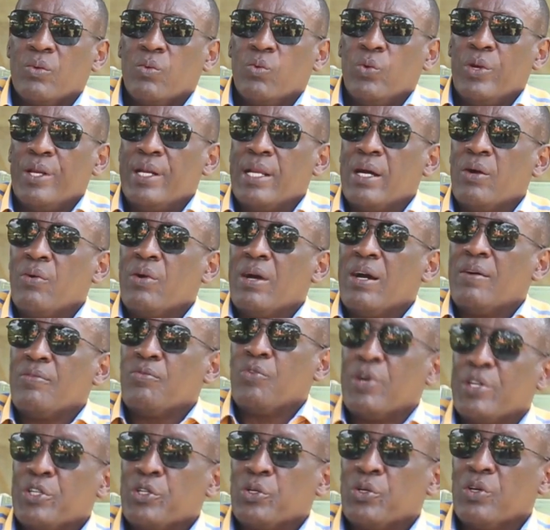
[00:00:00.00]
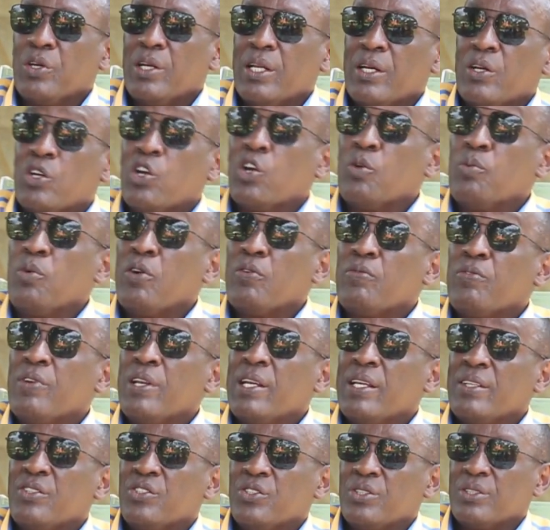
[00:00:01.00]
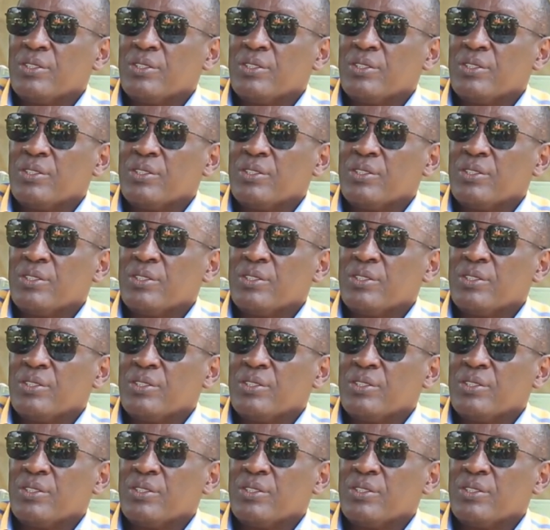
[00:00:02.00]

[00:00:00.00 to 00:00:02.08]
We now have what you call a global village.